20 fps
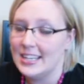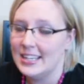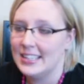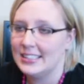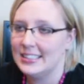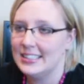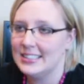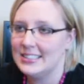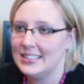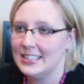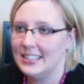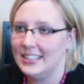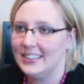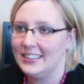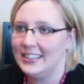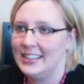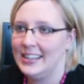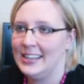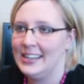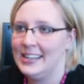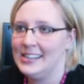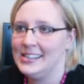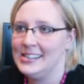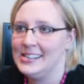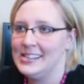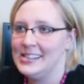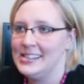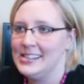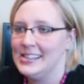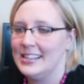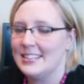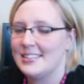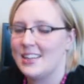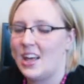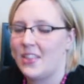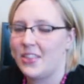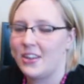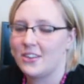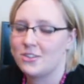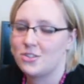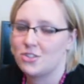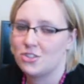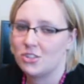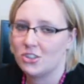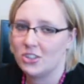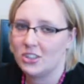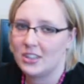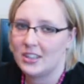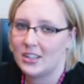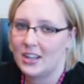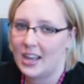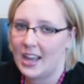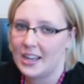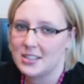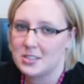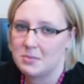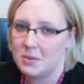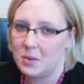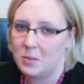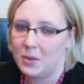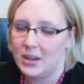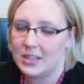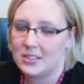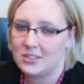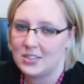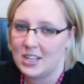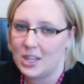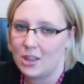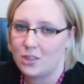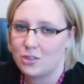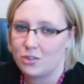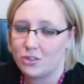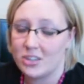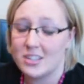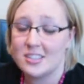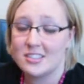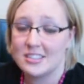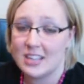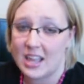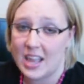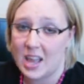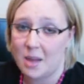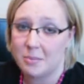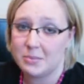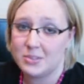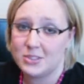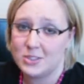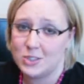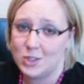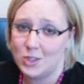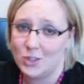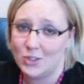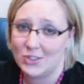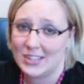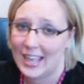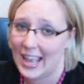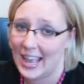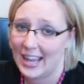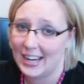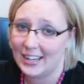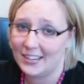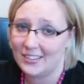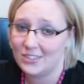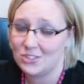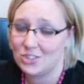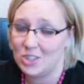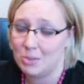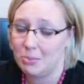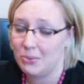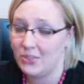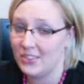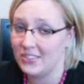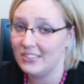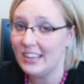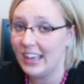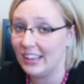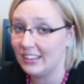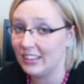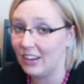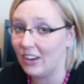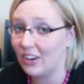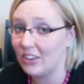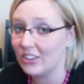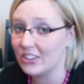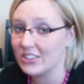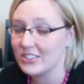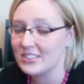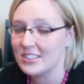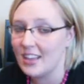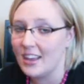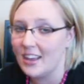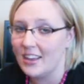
And I said, "Okay." So I thought, surely there has to be a way to get 3 stamps to Canada cheaper than $10.